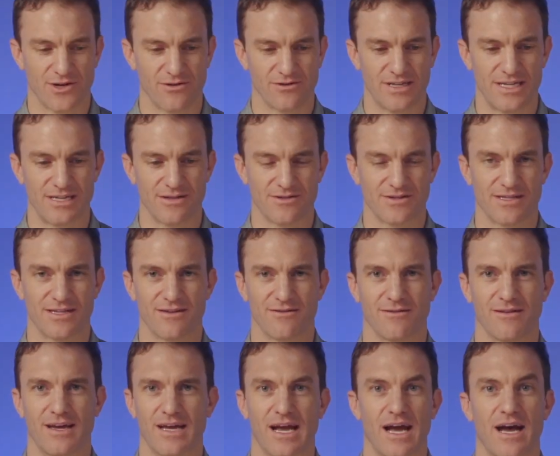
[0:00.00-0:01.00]
leaders that are
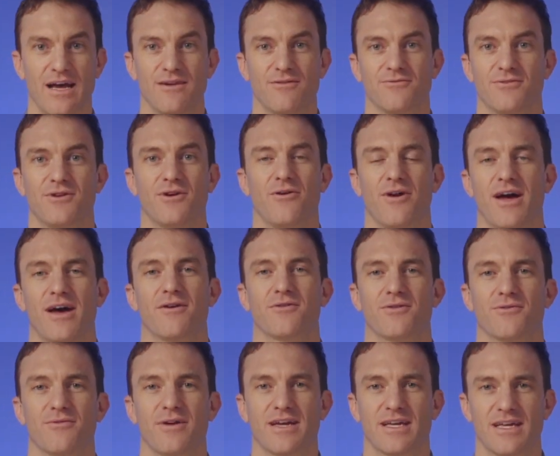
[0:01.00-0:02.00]
like, I don't know how to
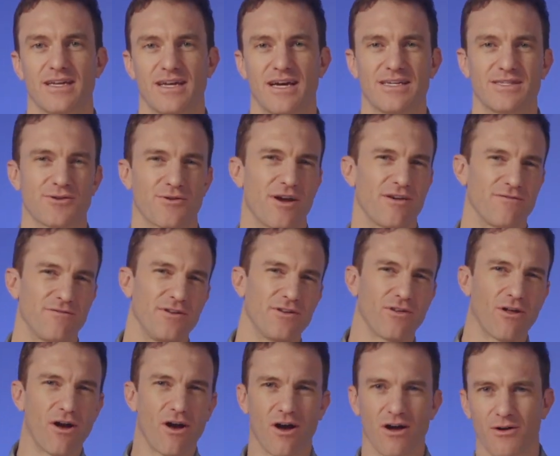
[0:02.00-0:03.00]
recognize, or I feel
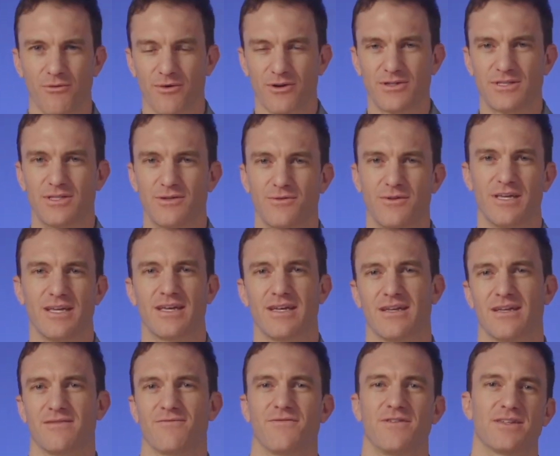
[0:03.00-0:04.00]
awkward doing it.
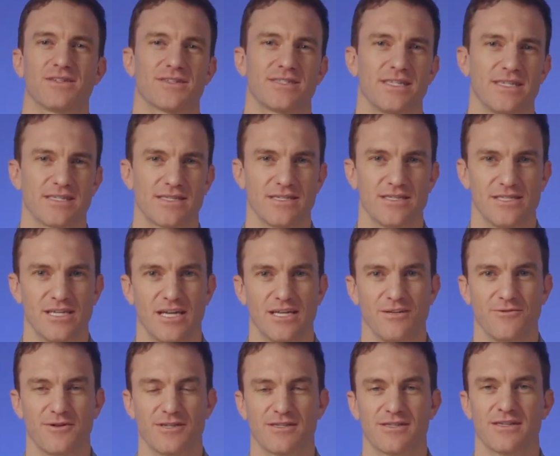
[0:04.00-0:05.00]
It feels
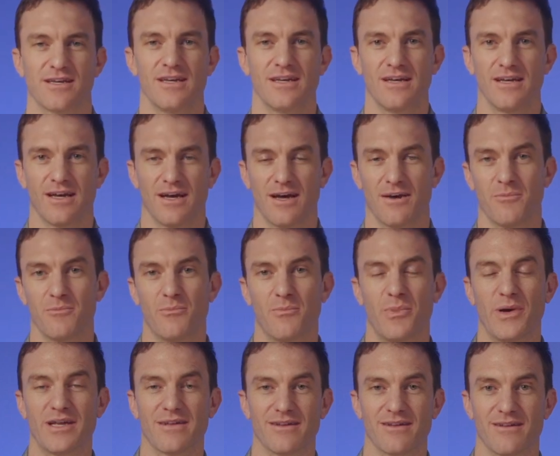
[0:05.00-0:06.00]
disingenuous.
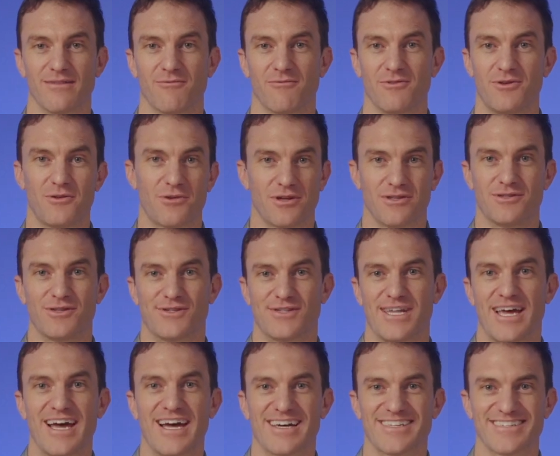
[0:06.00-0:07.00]
But you can just
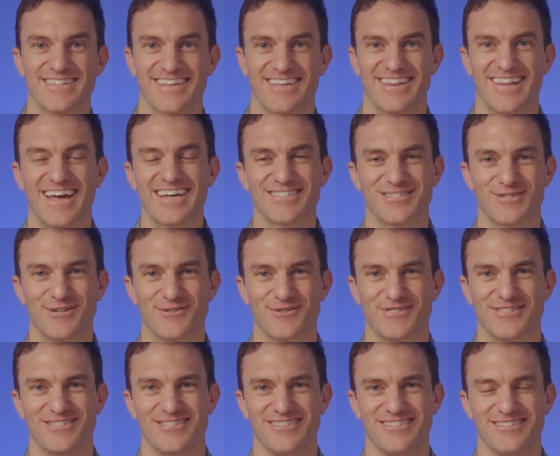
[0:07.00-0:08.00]
ask, and that
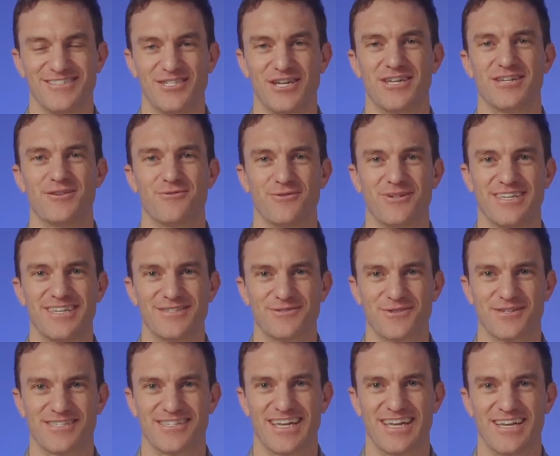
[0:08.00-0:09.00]
shows genuine
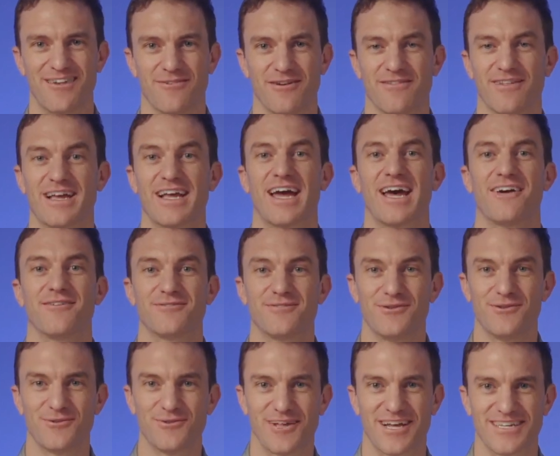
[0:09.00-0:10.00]
interest anyway. Like, how do
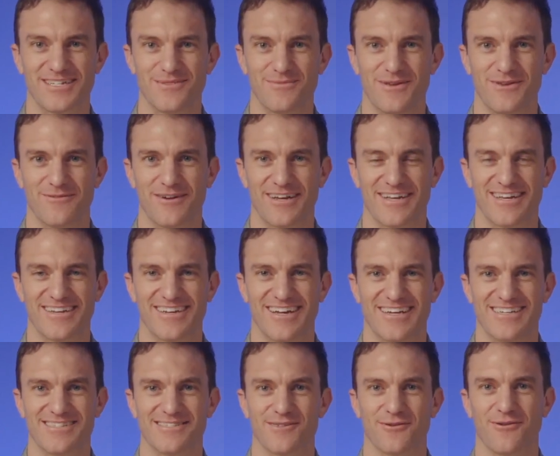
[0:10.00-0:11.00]
you like to be
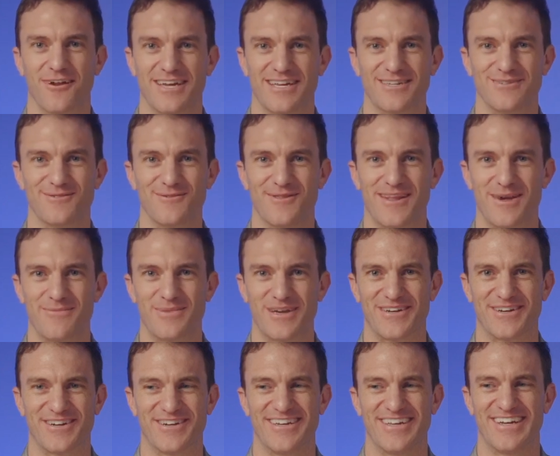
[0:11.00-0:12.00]
recognized so I can do that
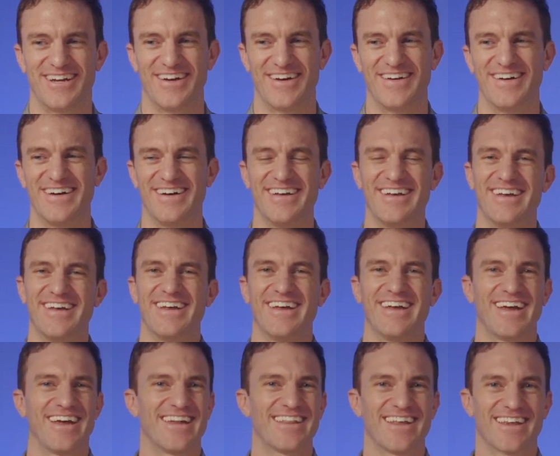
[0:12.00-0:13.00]
better, you know?
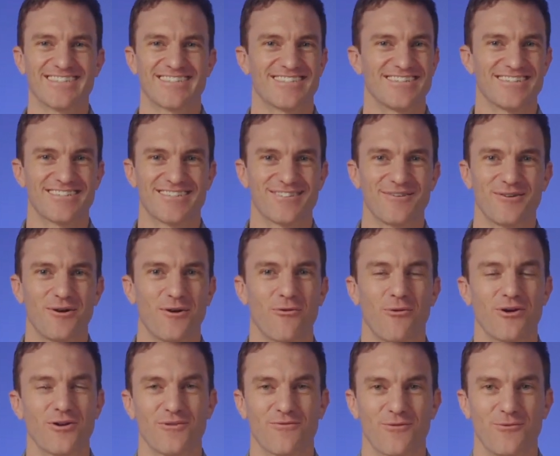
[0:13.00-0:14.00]
And that's just a
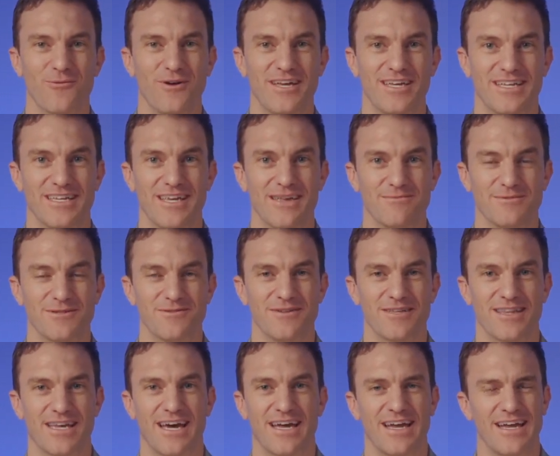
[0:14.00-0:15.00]
wonderful way to keep doing
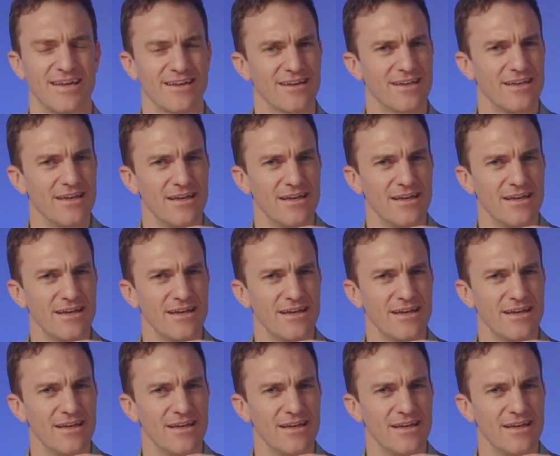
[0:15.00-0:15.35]
that. And